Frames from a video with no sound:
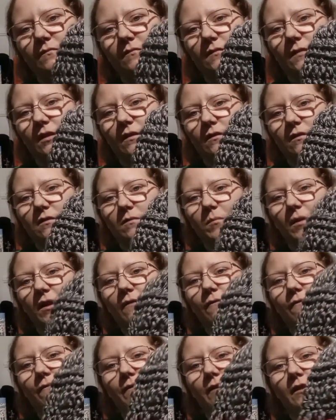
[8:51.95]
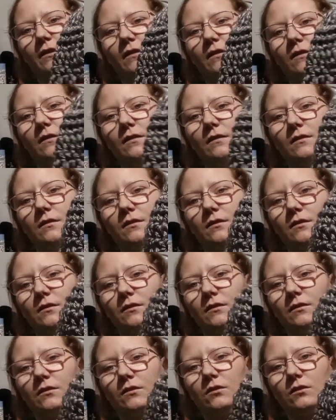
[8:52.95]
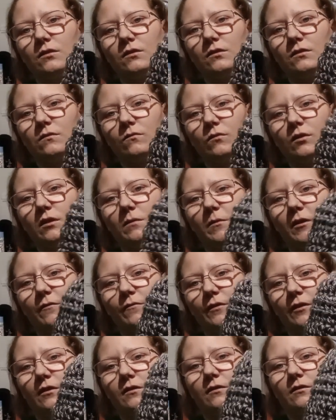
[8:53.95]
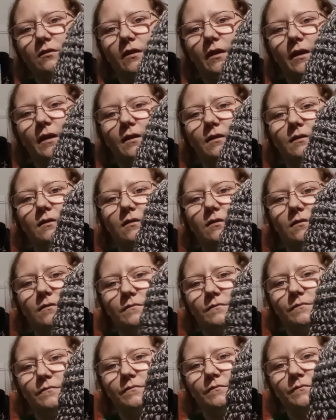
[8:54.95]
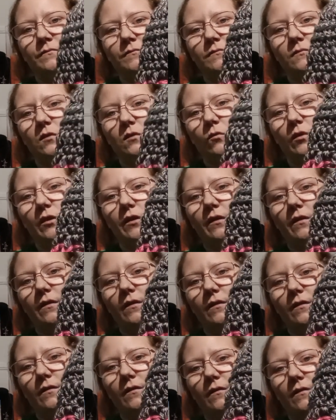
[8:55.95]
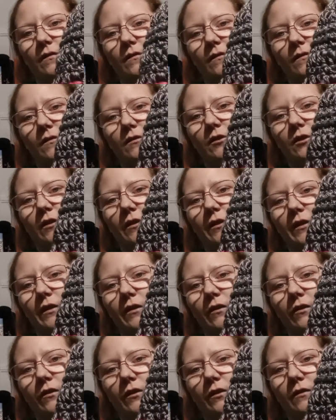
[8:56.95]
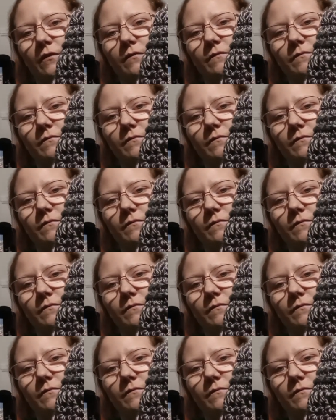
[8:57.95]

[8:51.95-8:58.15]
It was one of my first hats with chunky yarn.